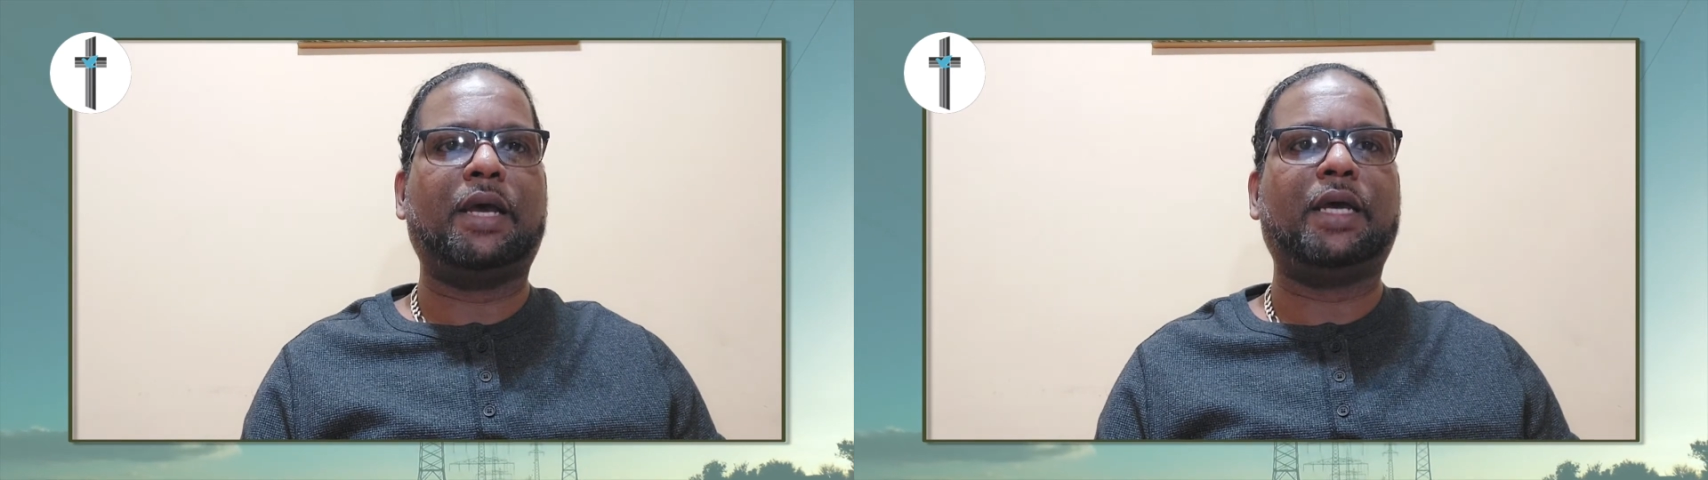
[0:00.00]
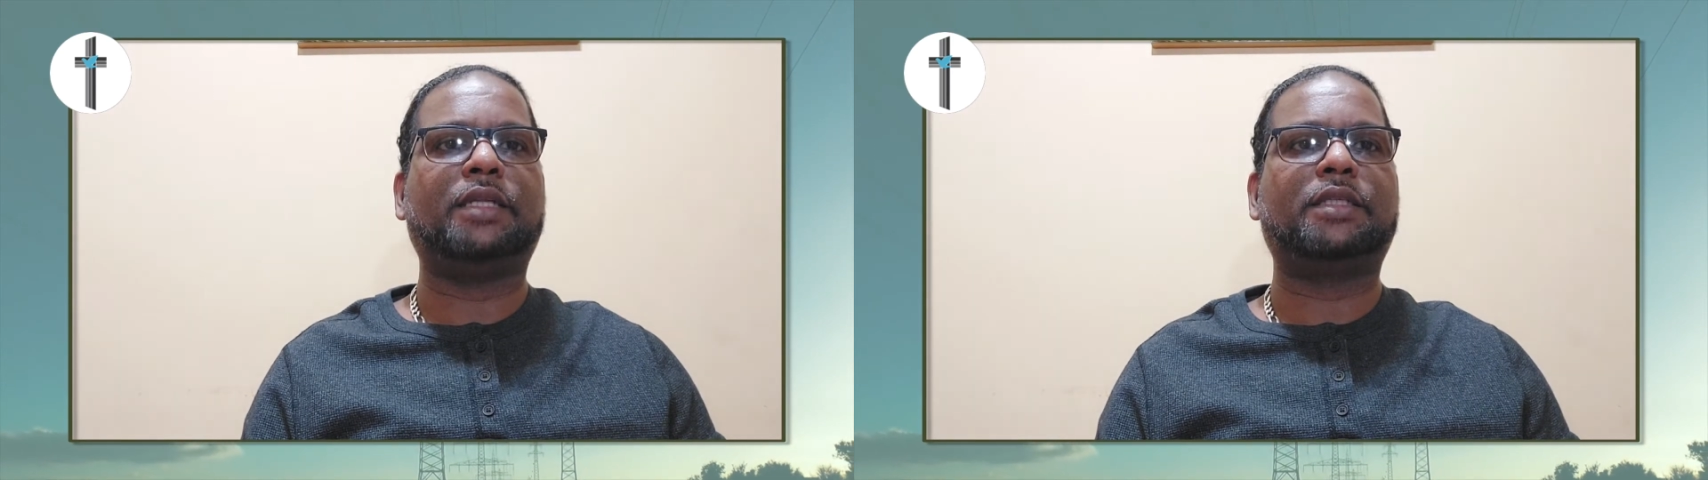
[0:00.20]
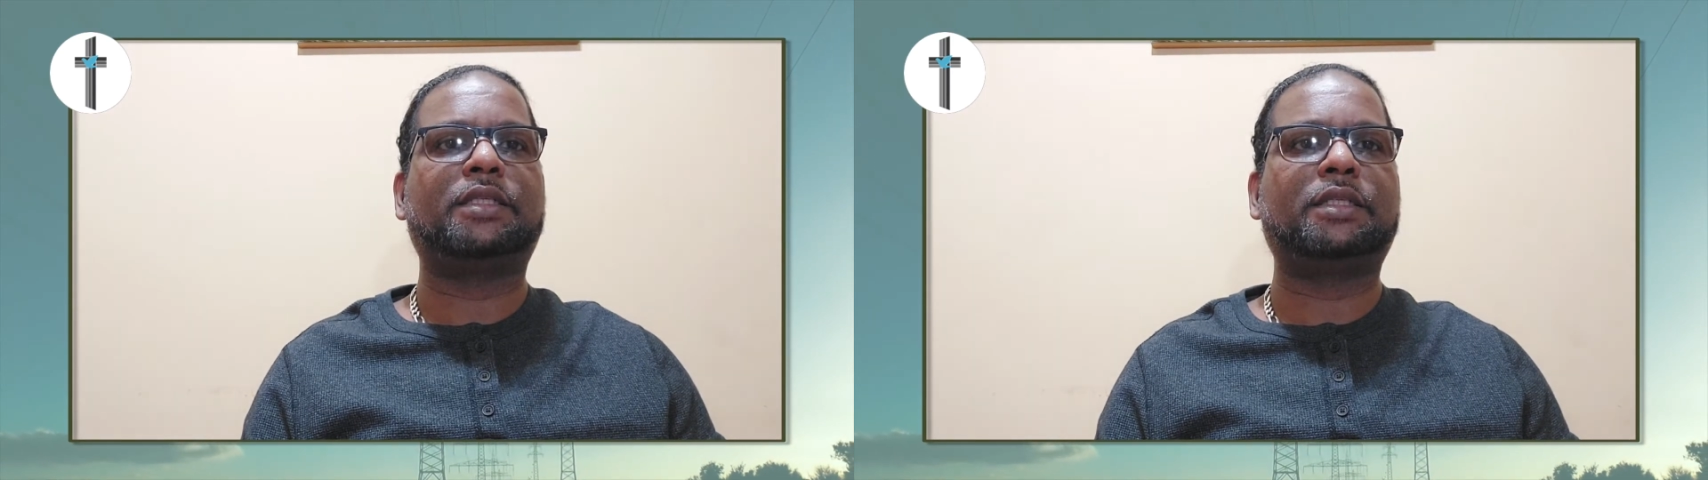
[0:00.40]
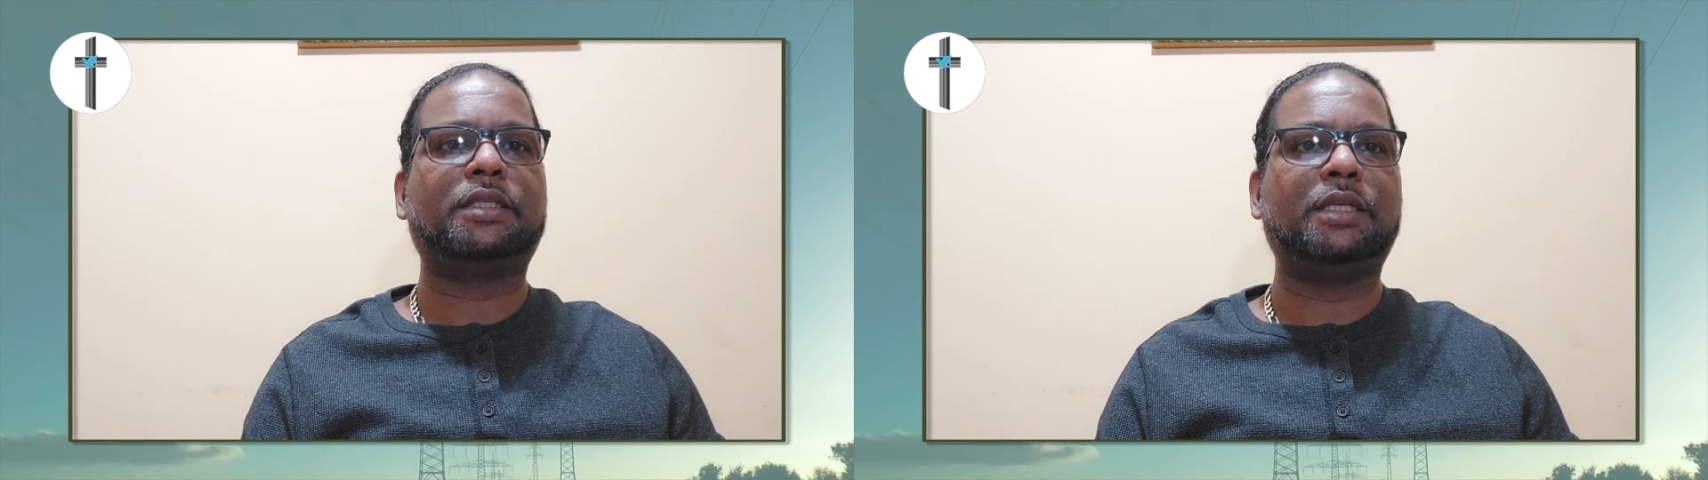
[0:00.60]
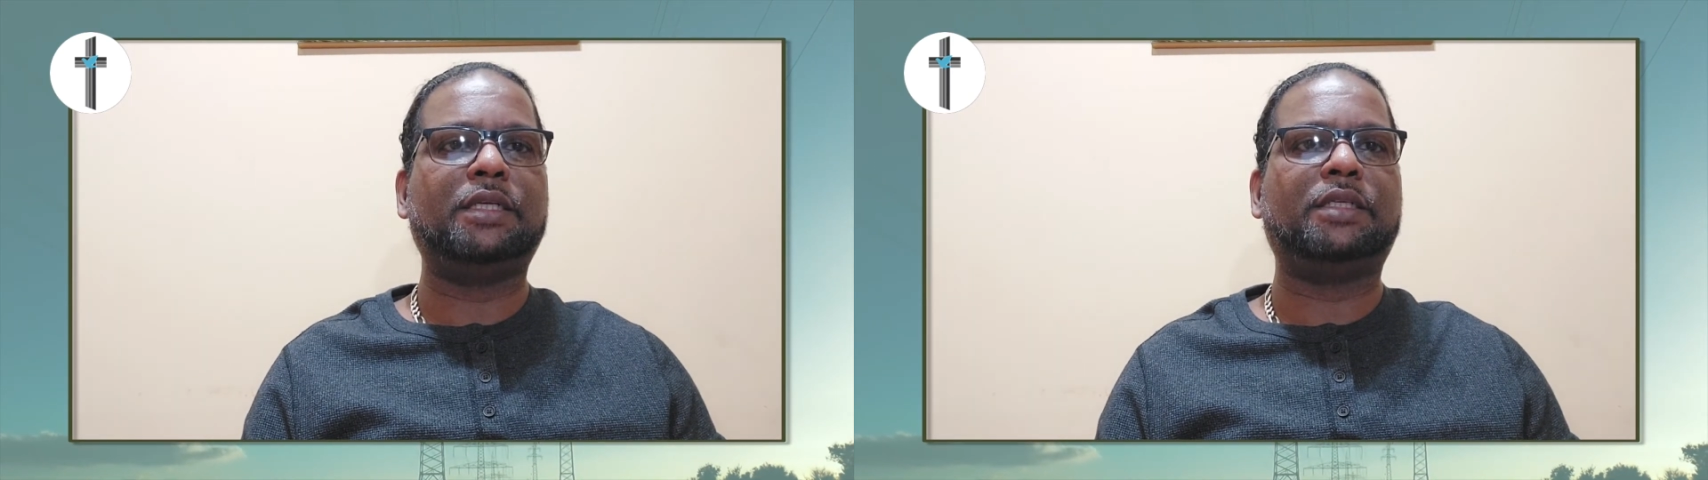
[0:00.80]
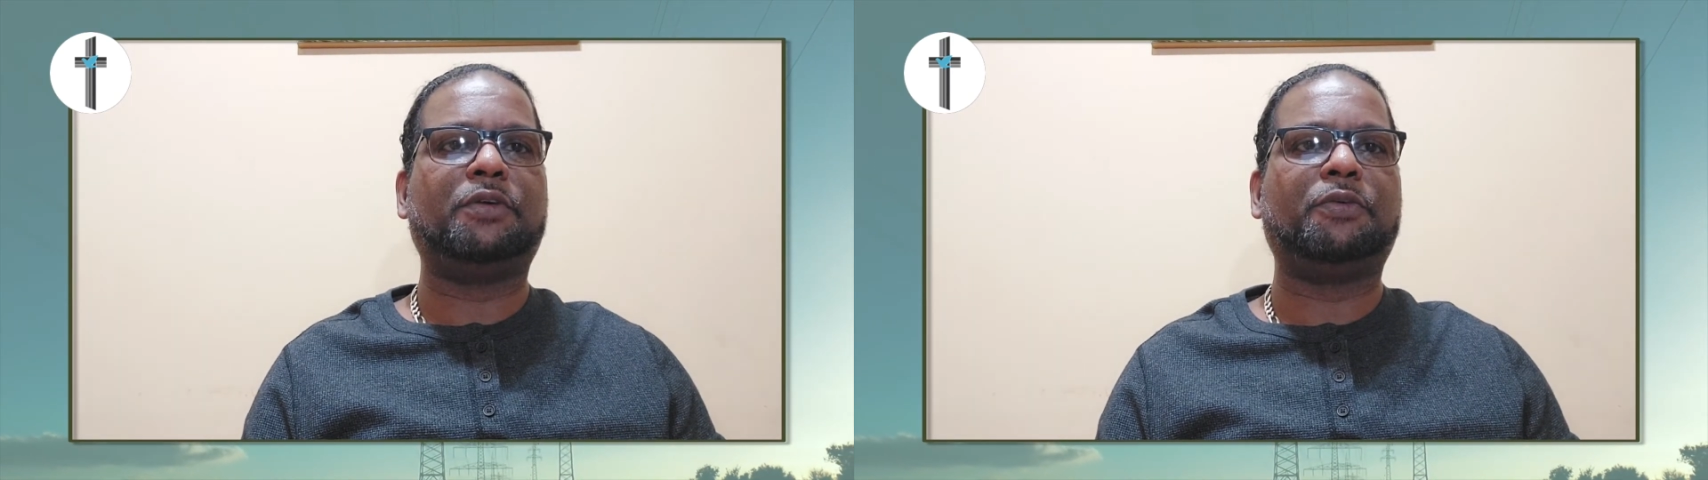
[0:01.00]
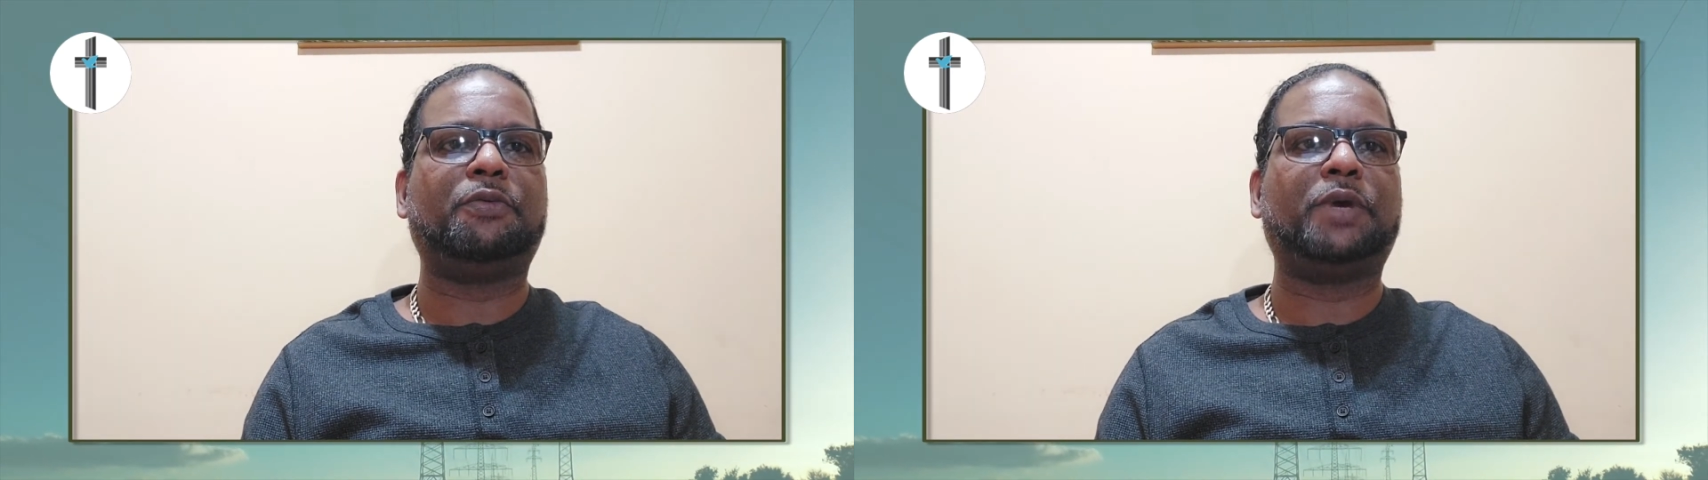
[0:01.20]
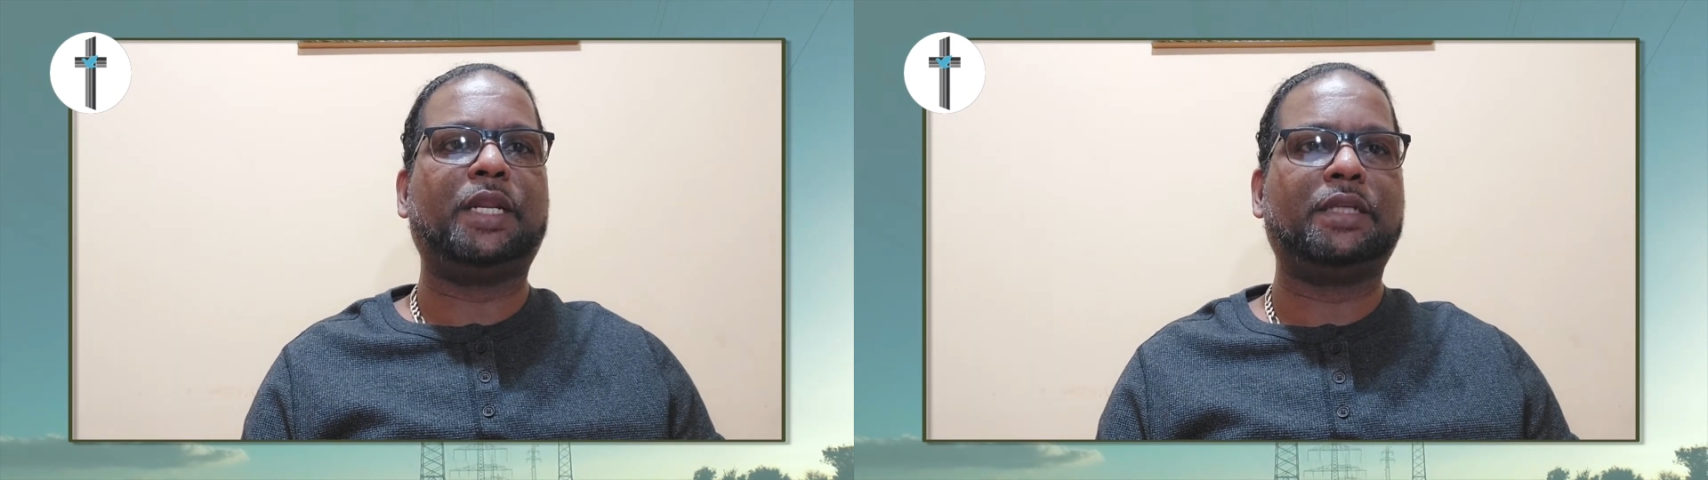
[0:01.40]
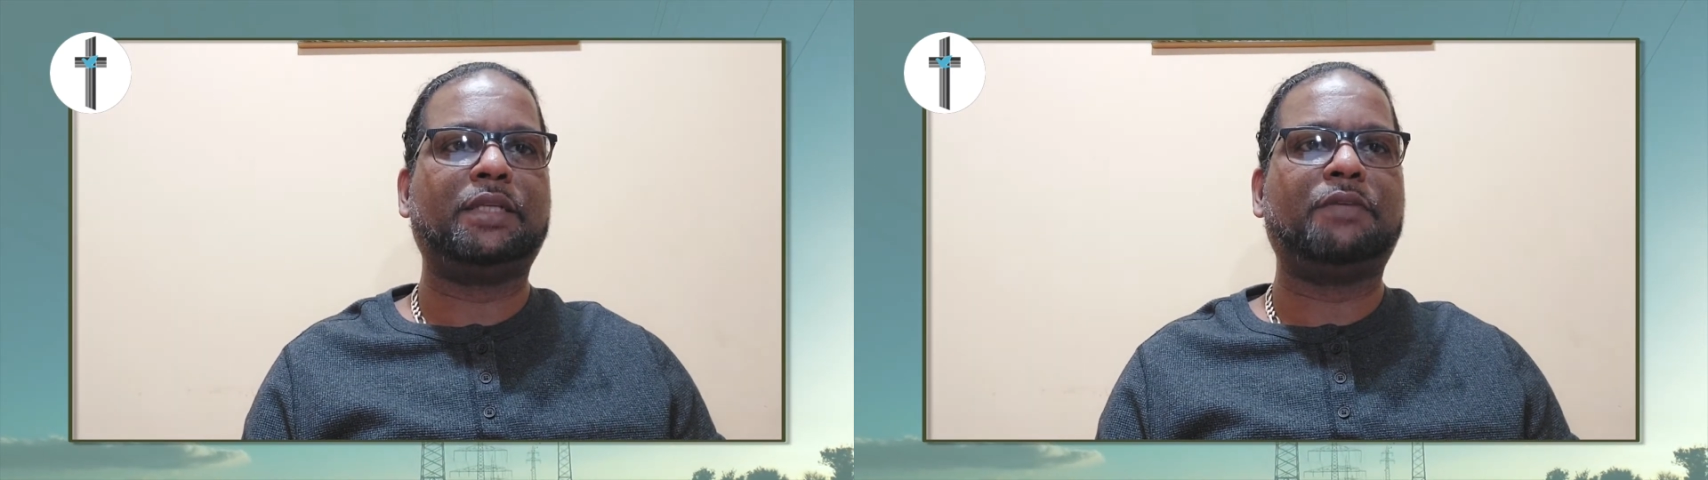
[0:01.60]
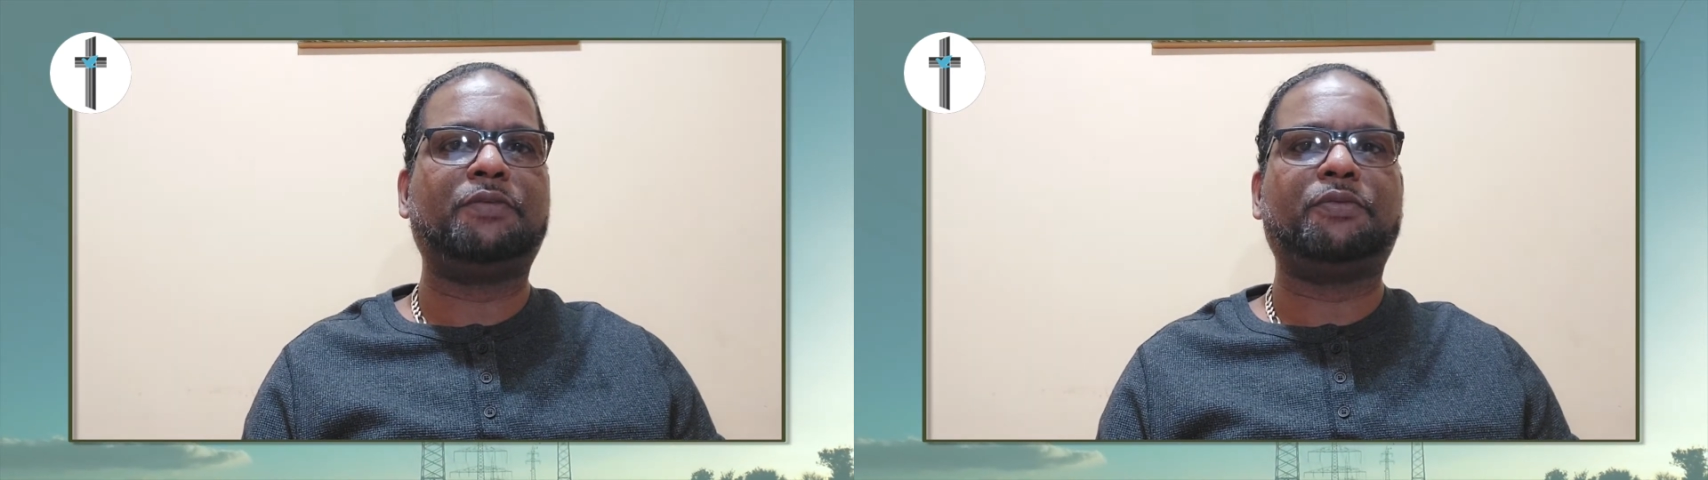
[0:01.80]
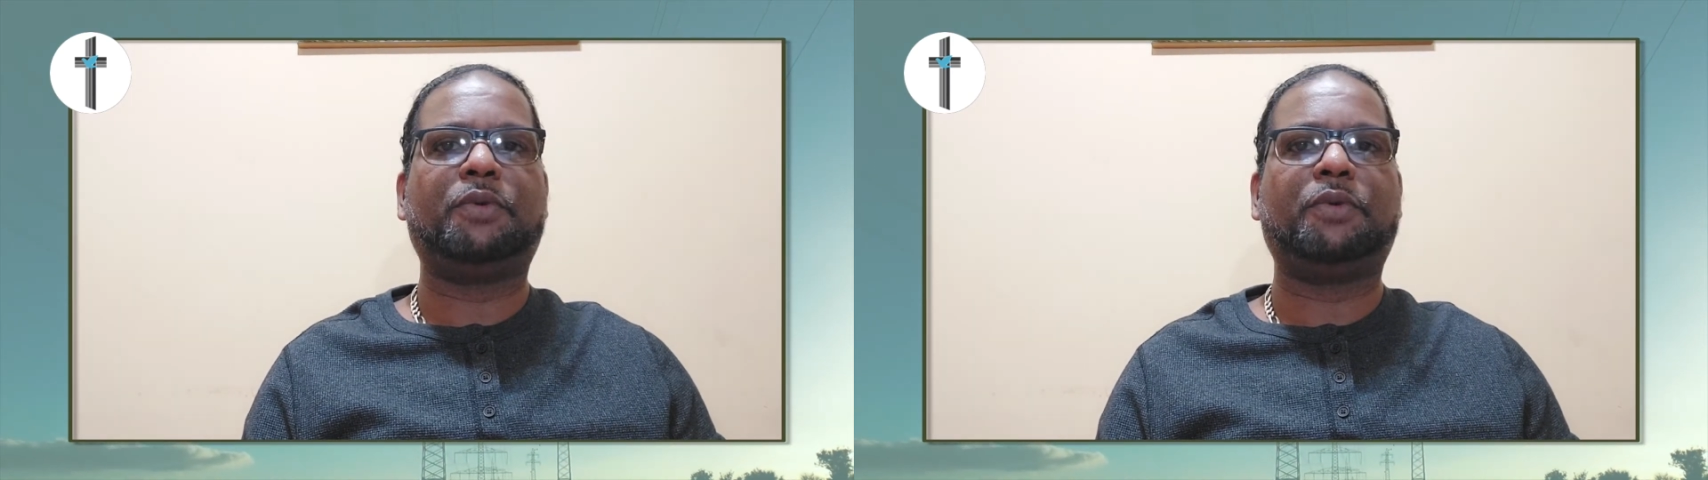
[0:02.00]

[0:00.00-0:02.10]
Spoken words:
and it sees the relative